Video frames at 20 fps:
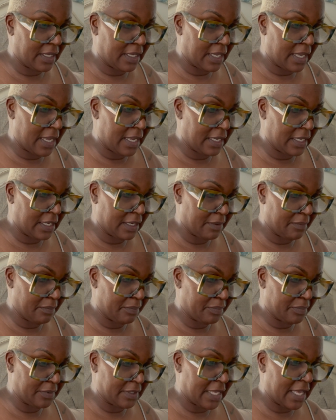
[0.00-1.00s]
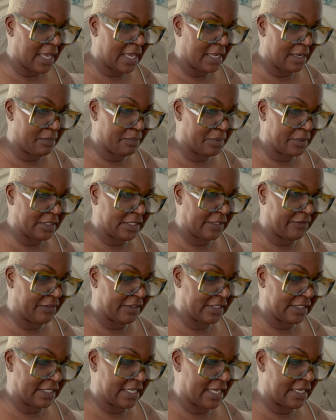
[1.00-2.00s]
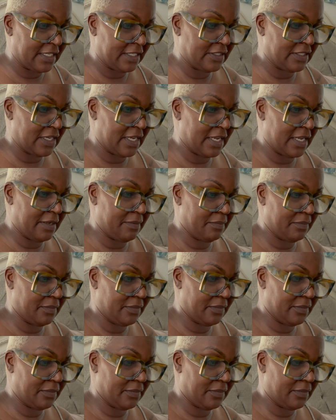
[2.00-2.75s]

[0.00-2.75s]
a.m., 9 Pacific Standard Time.